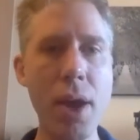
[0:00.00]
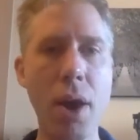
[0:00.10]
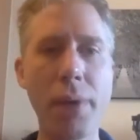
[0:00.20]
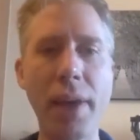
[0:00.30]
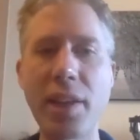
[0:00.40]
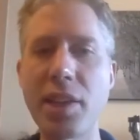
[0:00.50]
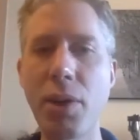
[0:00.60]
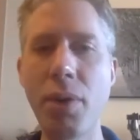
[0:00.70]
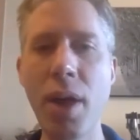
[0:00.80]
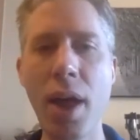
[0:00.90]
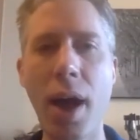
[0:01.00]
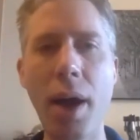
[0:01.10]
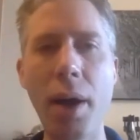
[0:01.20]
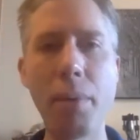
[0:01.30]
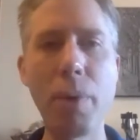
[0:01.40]
Okay, so
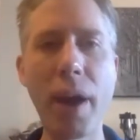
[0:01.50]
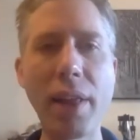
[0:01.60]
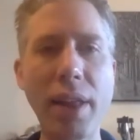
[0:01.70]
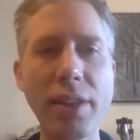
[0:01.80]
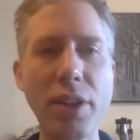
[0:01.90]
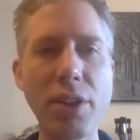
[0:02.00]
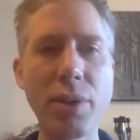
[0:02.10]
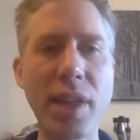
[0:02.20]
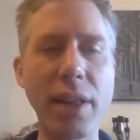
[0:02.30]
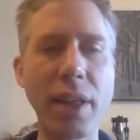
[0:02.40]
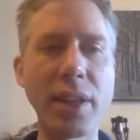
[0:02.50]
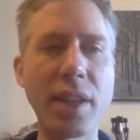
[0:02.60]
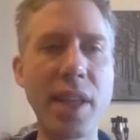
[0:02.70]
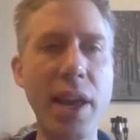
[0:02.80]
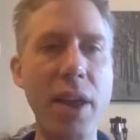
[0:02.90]
what I like to do is I like to
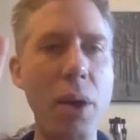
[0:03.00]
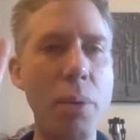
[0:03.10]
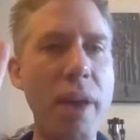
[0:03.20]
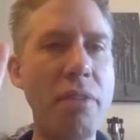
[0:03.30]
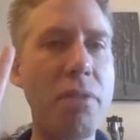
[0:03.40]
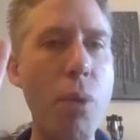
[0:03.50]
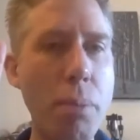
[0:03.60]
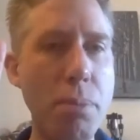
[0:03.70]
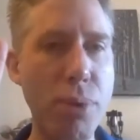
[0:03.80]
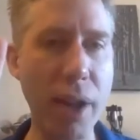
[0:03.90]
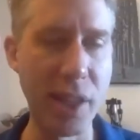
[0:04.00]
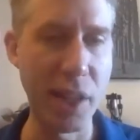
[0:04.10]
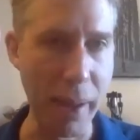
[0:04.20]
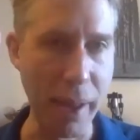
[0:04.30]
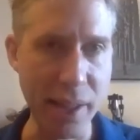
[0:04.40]
say we have 4 brain
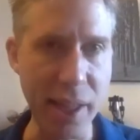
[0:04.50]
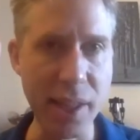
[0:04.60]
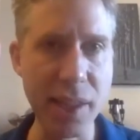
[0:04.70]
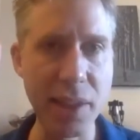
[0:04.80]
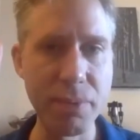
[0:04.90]
spaces.